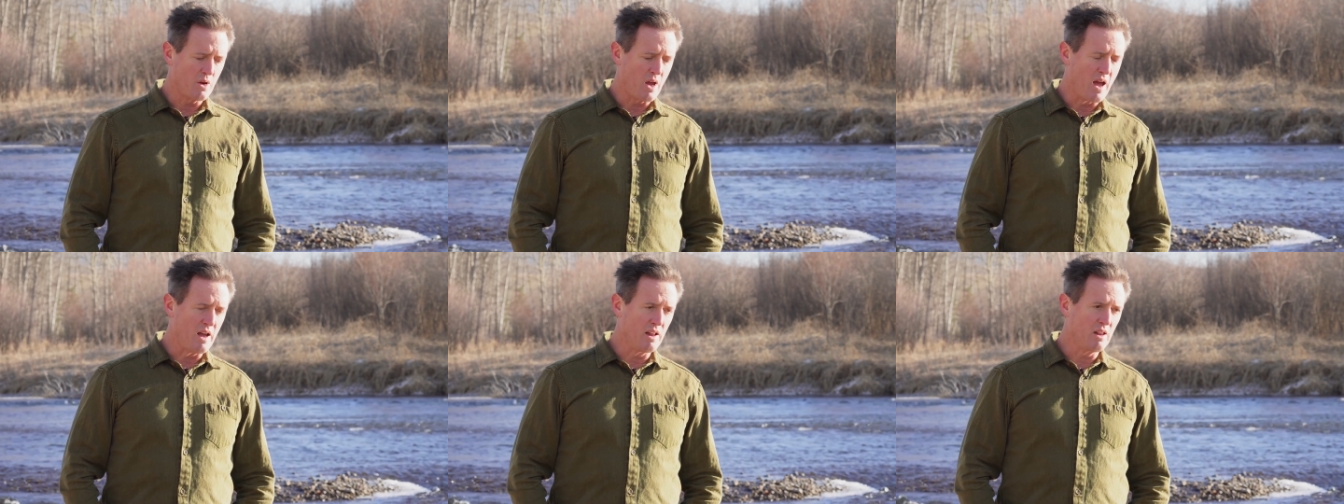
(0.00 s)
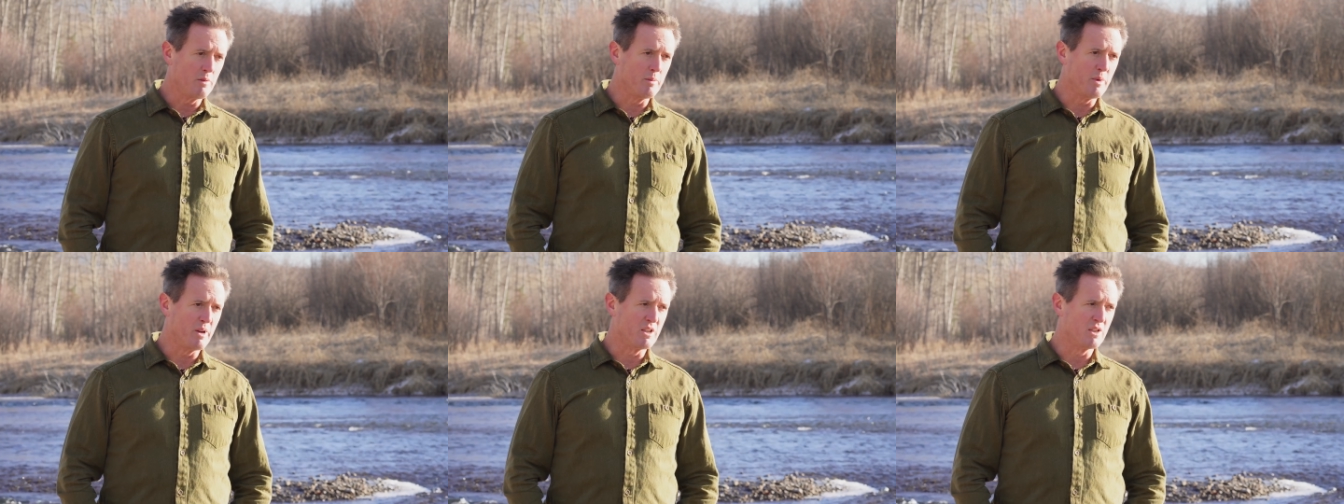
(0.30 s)

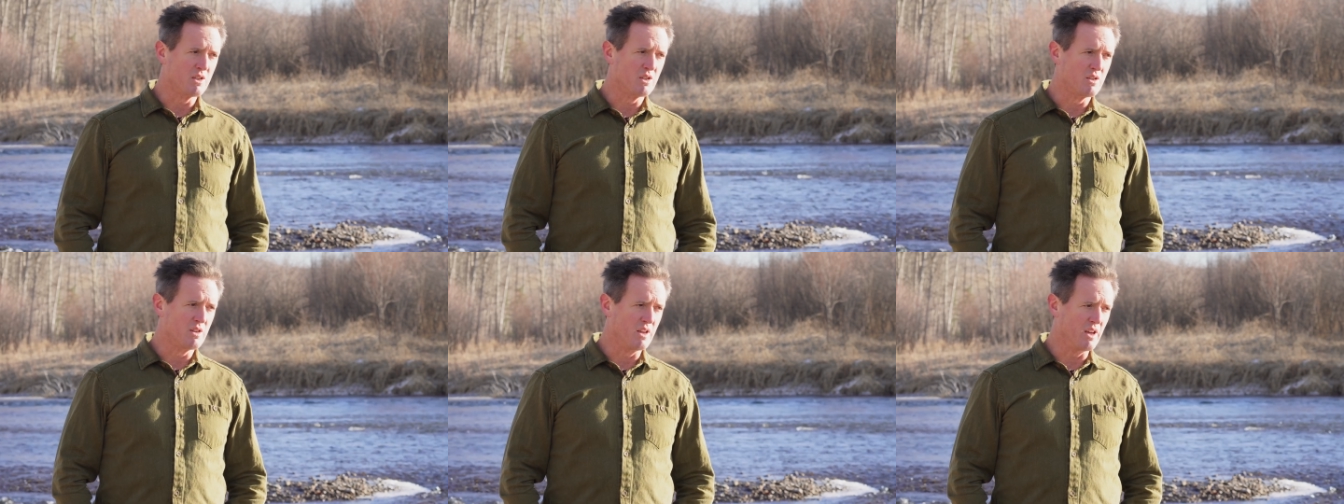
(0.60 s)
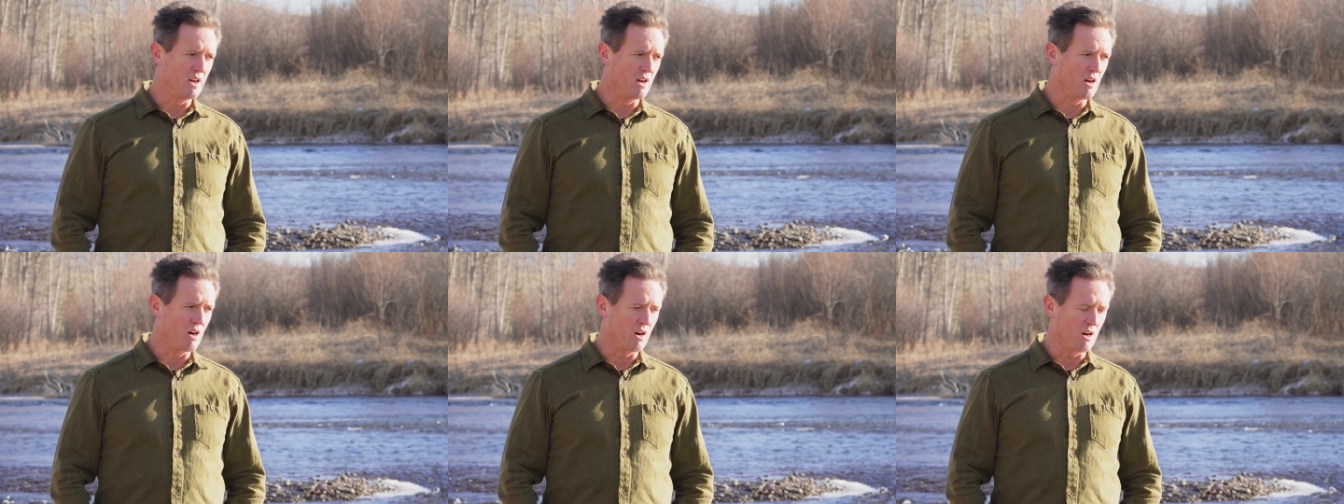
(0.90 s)
elements
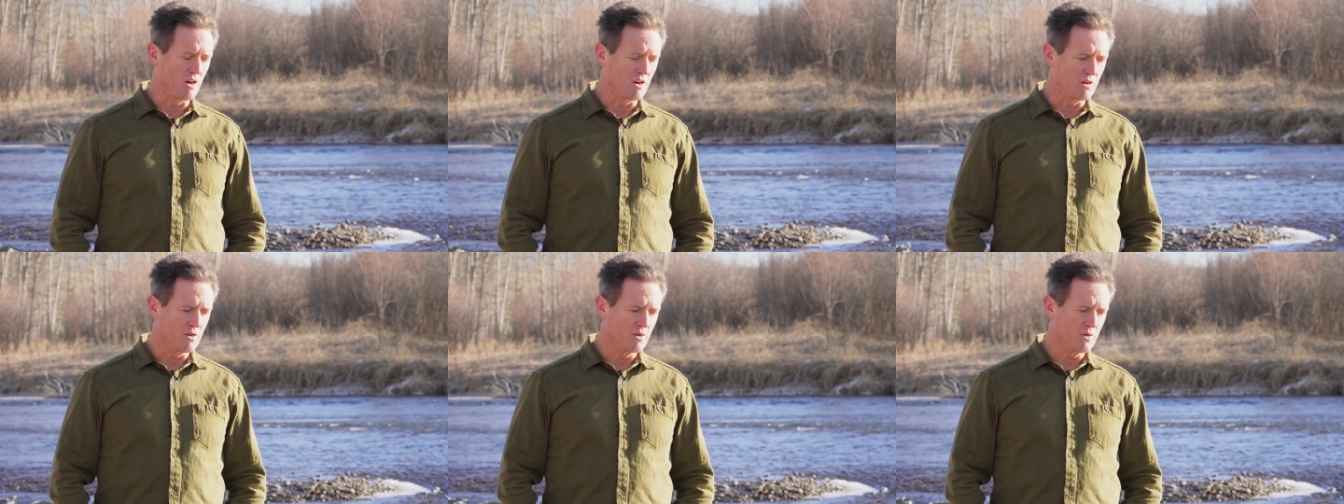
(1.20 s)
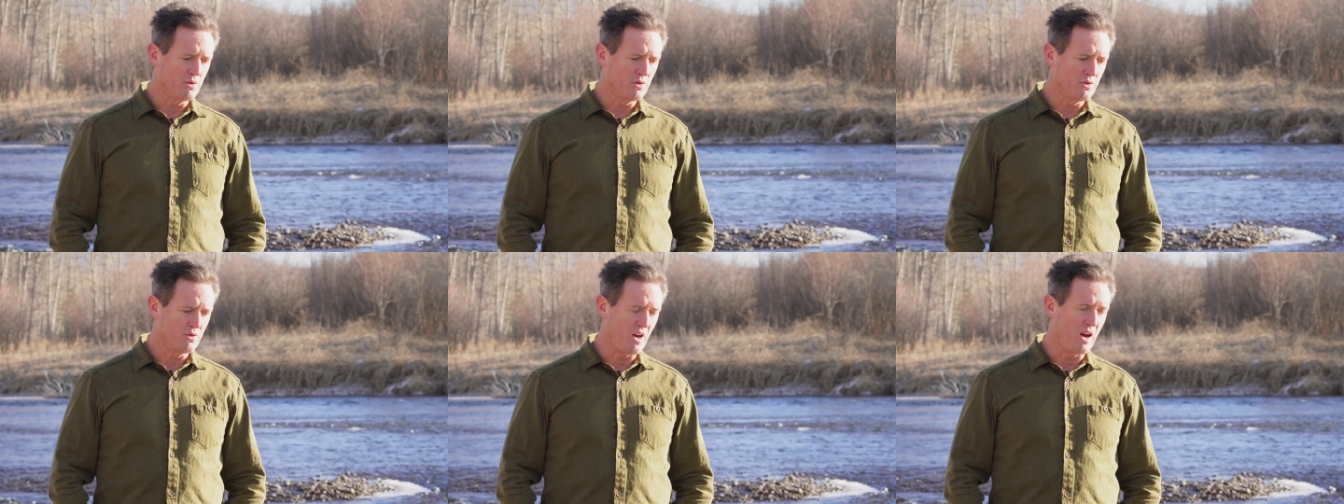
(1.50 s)
that are
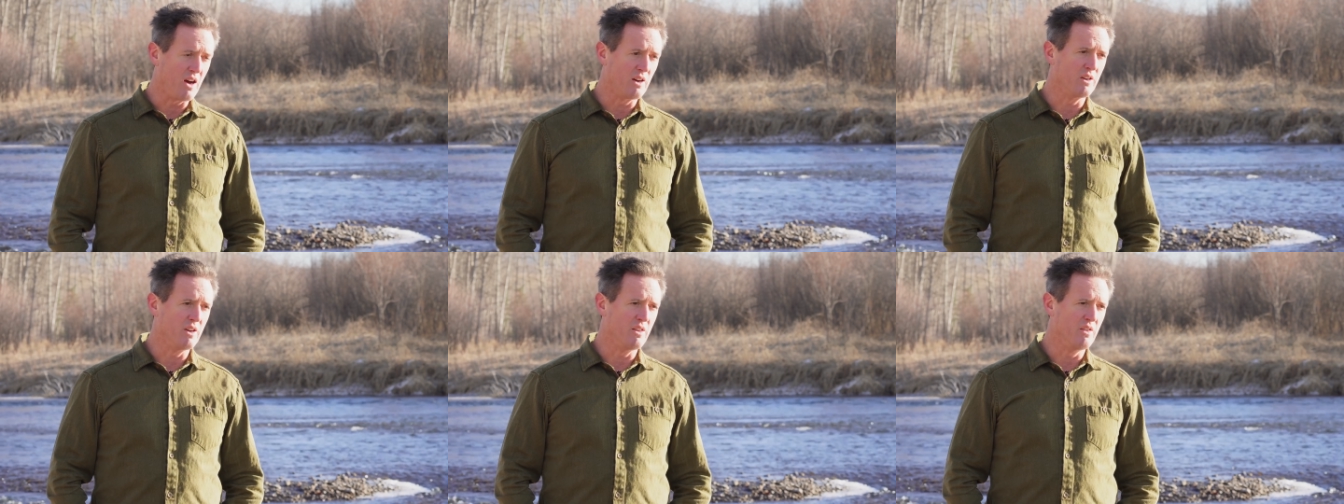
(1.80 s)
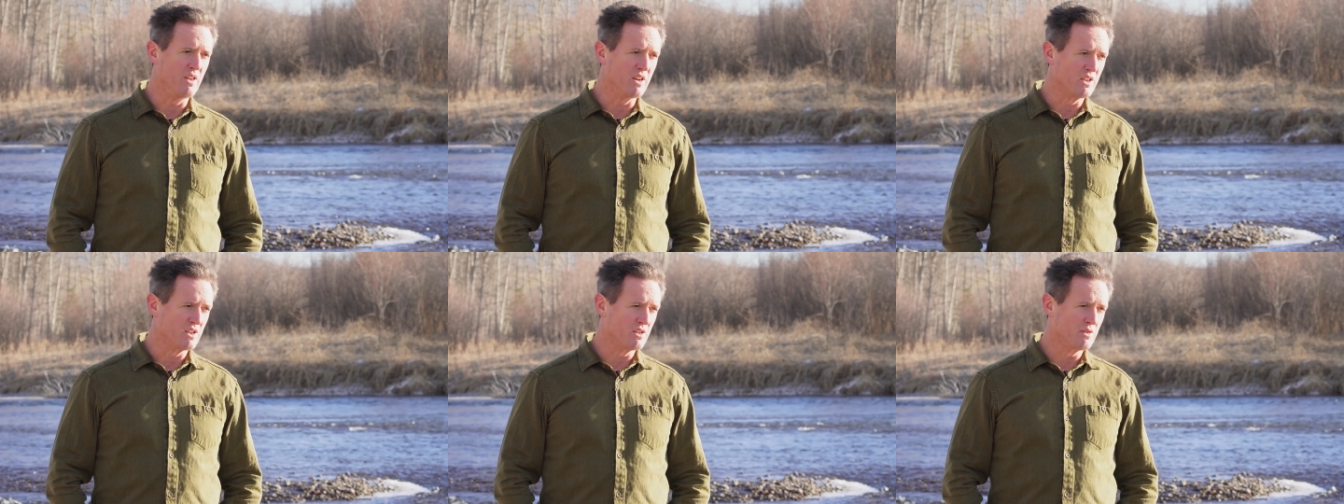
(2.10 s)
found
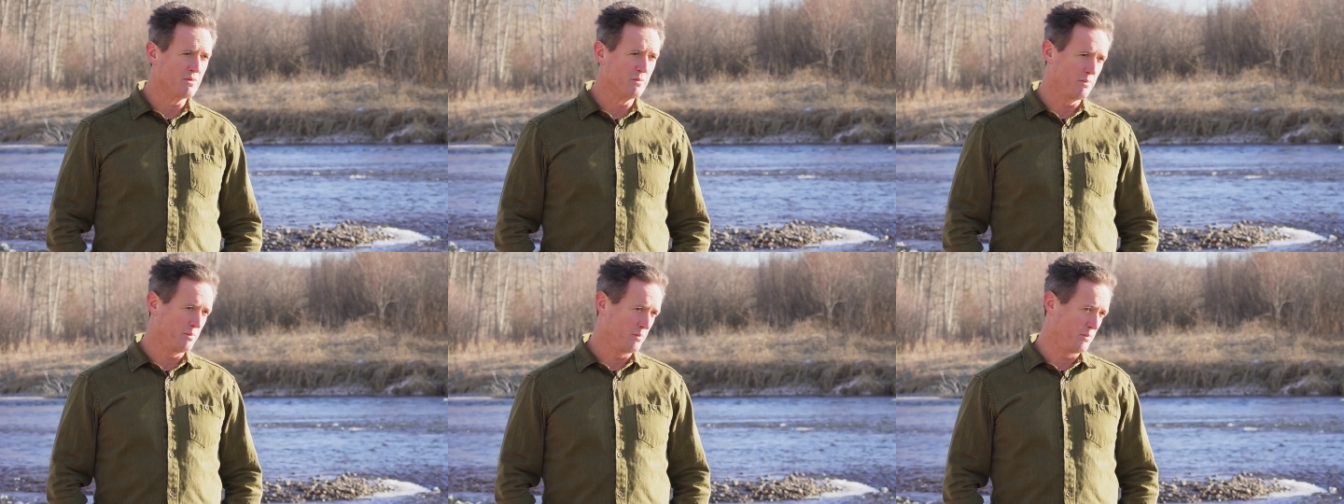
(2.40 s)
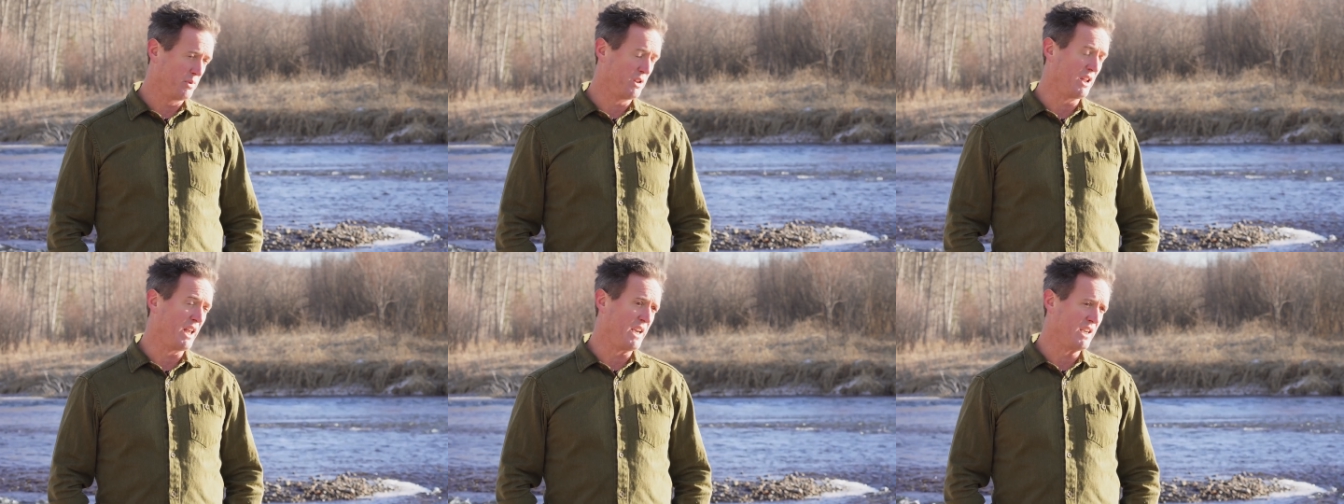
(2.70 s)
in this
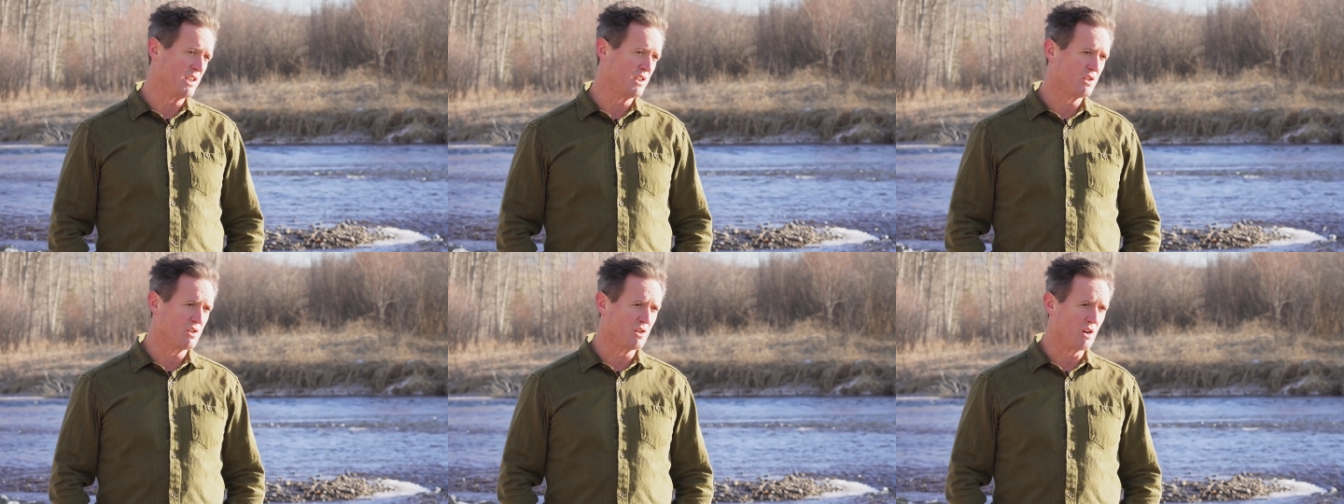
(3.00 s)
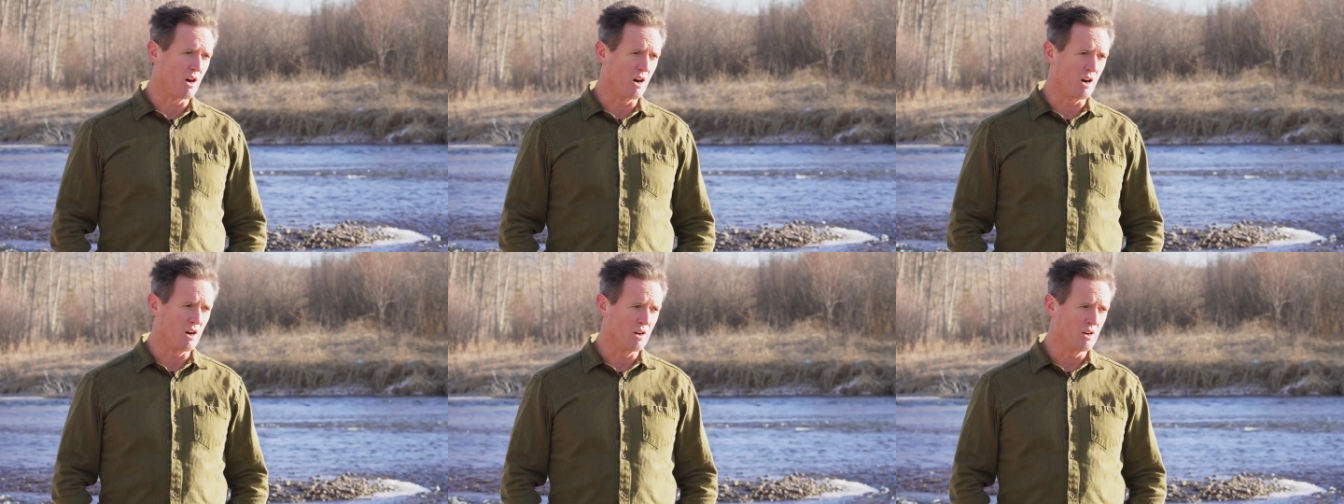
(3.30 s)
place
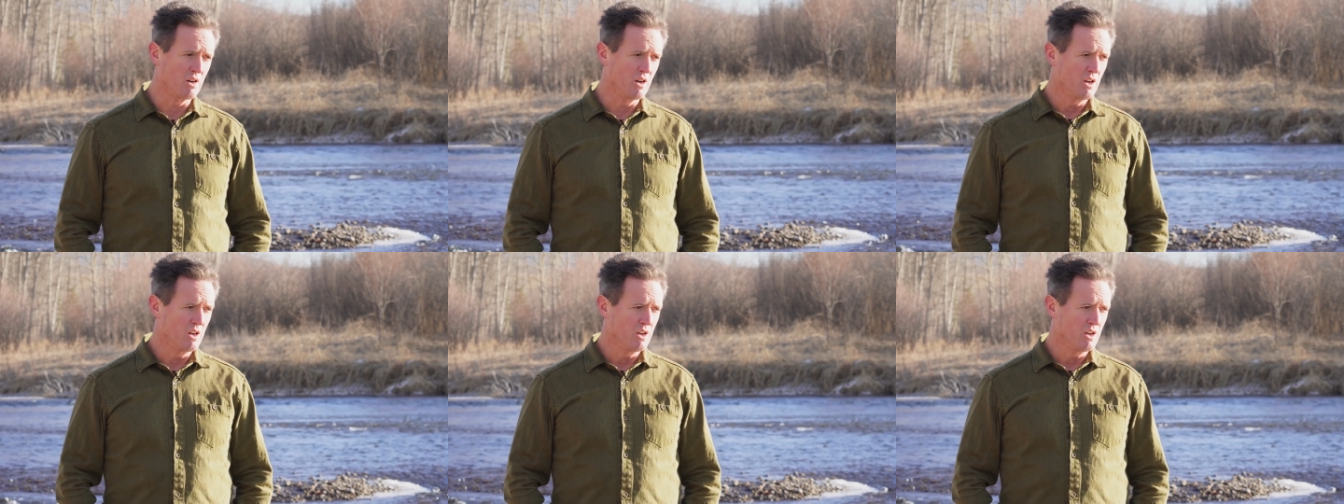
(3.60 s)
are